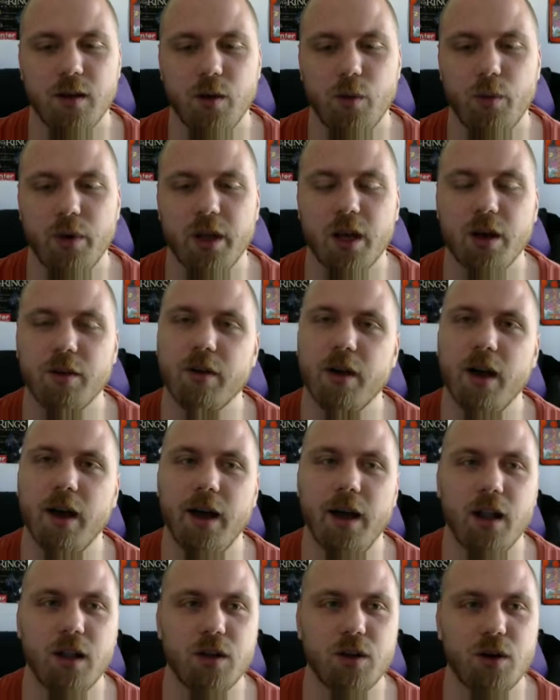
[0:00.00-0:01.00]
We have
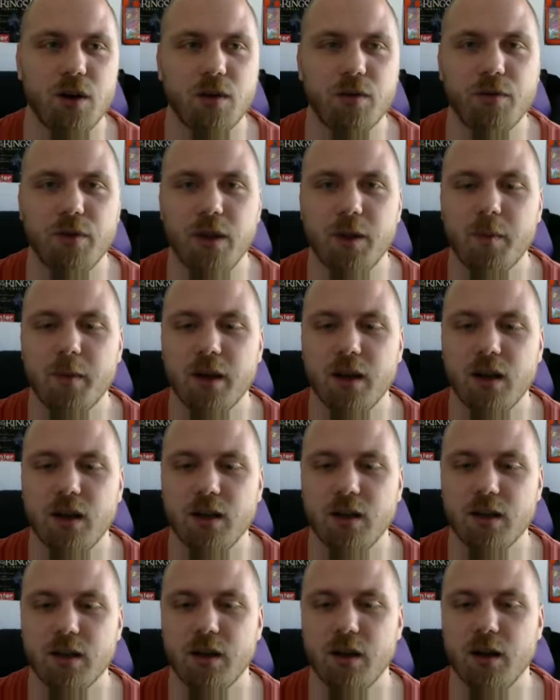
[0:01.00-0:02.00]
Eldron female,
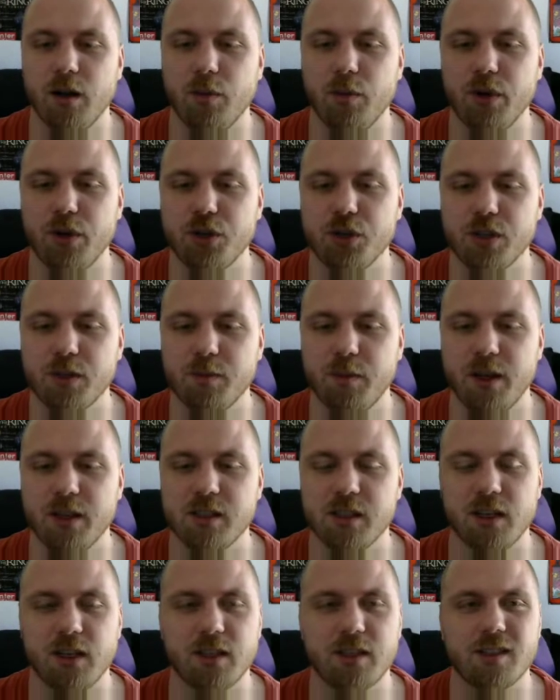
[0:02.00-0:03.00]
which is
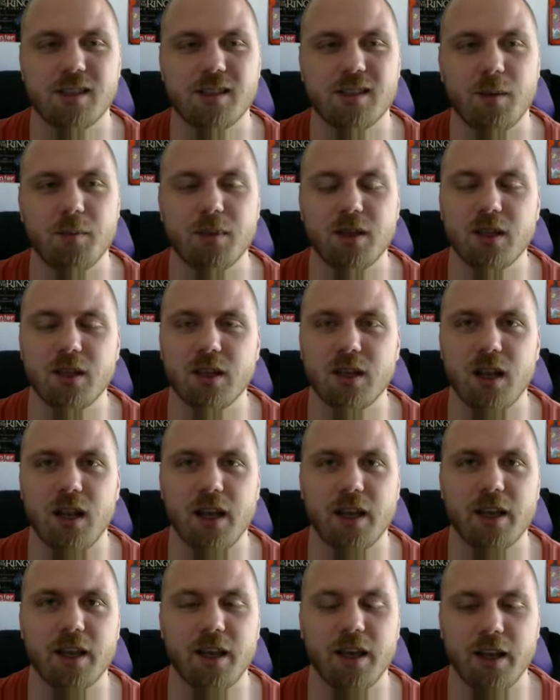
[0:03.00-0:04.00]
basically something
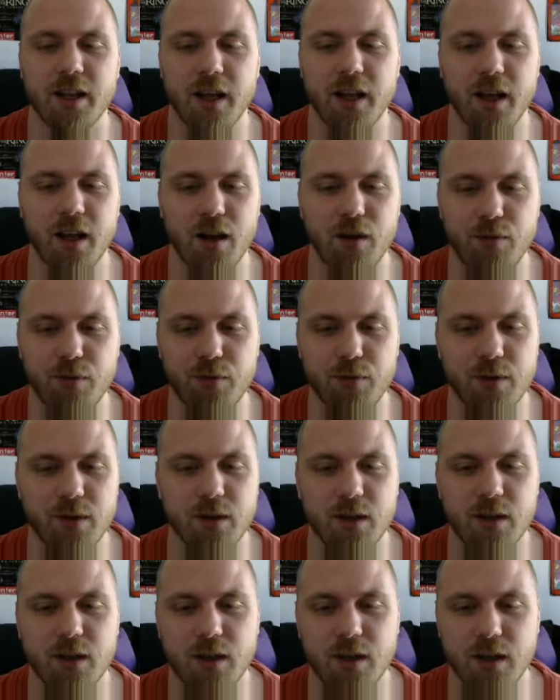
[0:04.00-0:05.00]
like an elf,
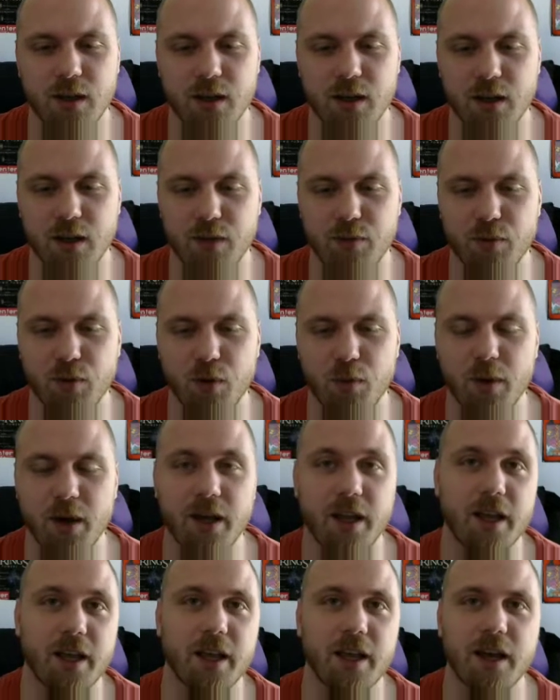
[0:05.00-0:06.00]
from what
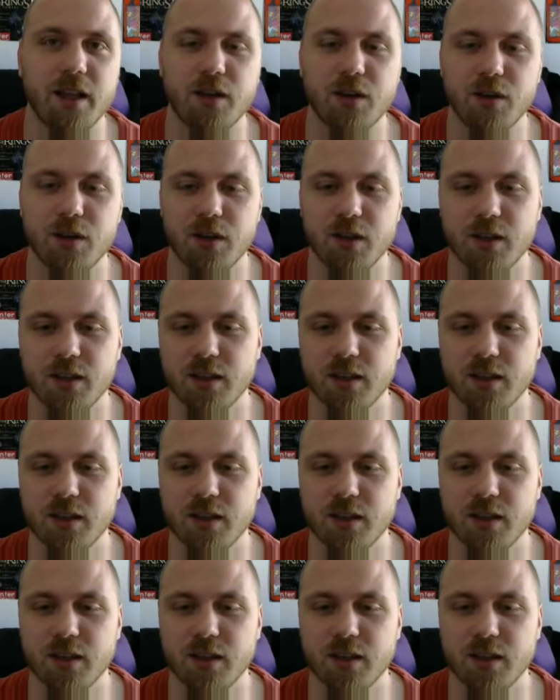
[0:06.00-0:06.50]
I gathered.